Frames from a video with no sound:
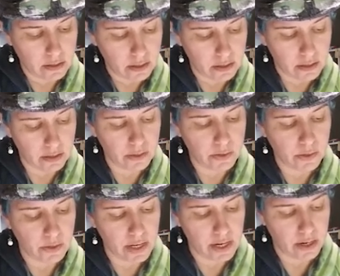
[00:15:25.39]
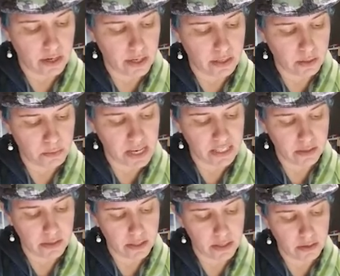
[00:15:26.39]
the closer they are in space
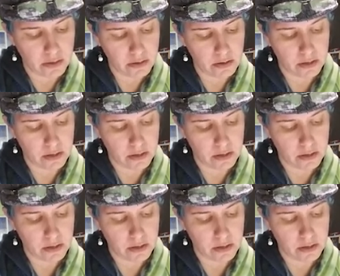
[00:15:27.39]
to you,